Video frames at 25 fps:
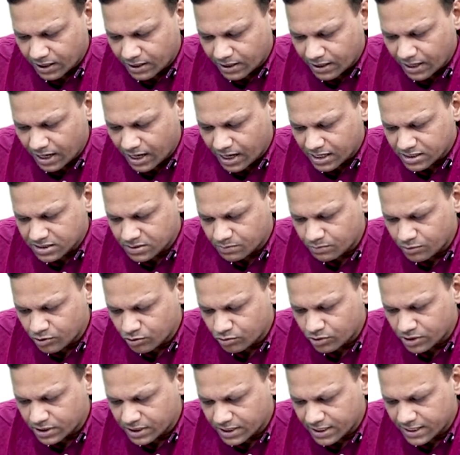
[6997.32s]

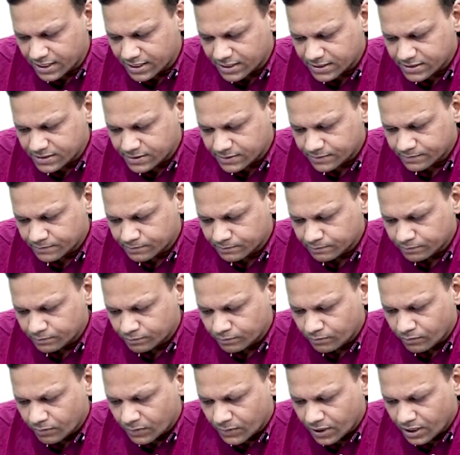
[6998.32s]
Rasburicase,
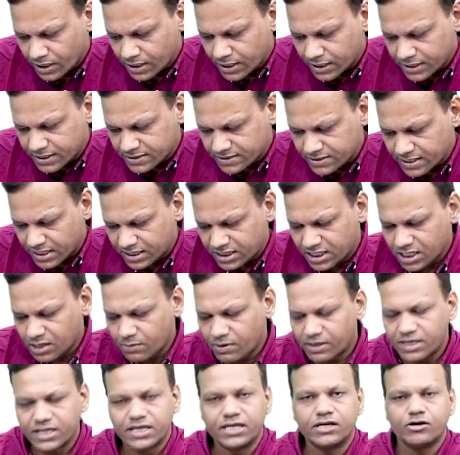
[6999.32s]
it is nothing
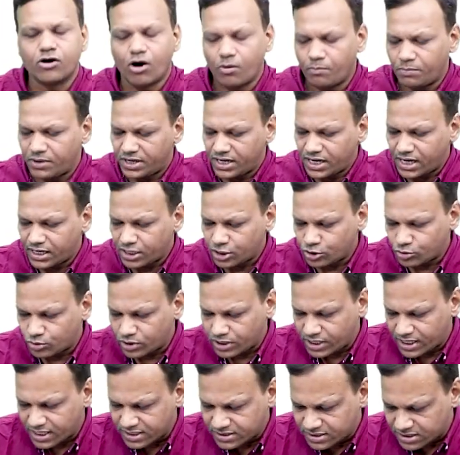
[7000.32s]
but recombinant
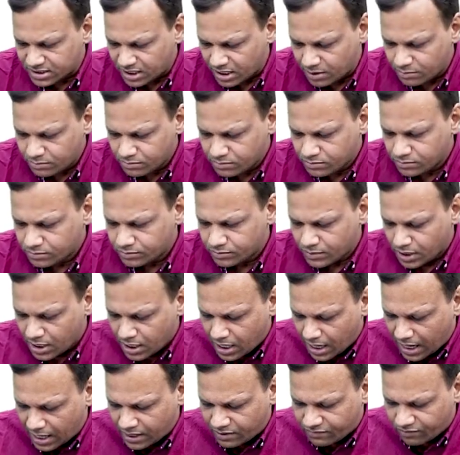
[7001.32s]
uricase enzyme,
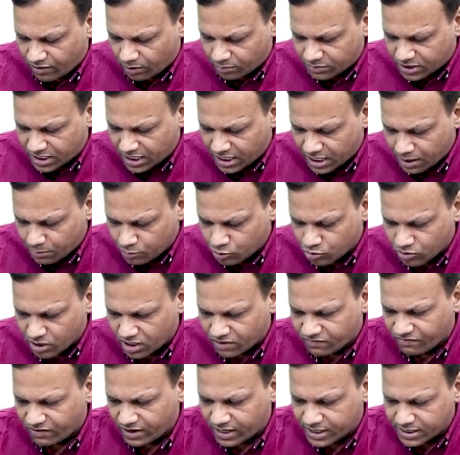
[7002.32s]
and from the name you
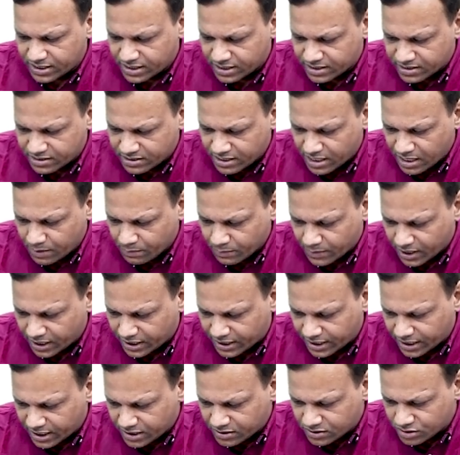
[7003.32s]
can find that name
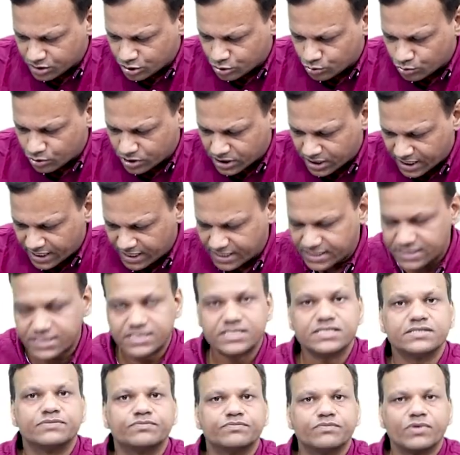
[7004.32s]
contains
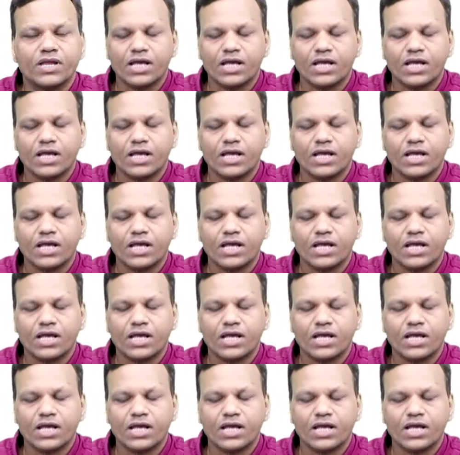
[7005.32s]
uricase.